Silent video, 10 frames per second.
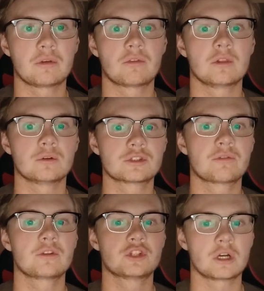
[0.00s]
of the Lords
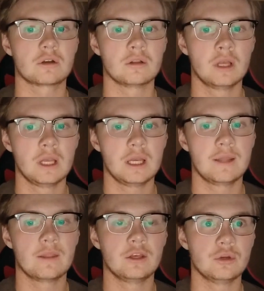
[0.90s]
of the Jungle
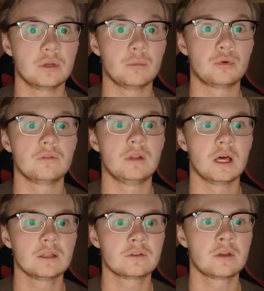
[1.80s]
in the new and improved
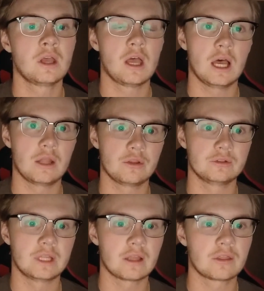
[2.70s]
hut and their
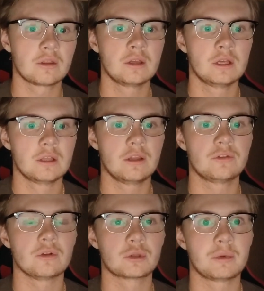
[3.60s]
death. This
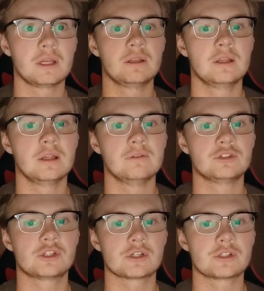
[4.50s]
ultimately delivers
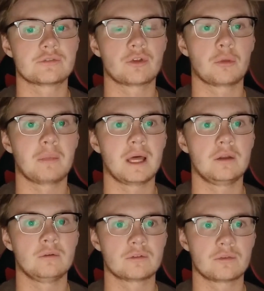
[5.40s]
justice for the man
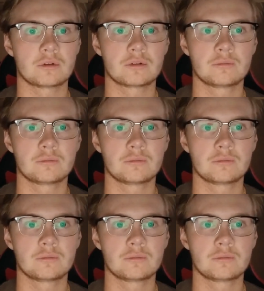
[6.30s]
who was wronged.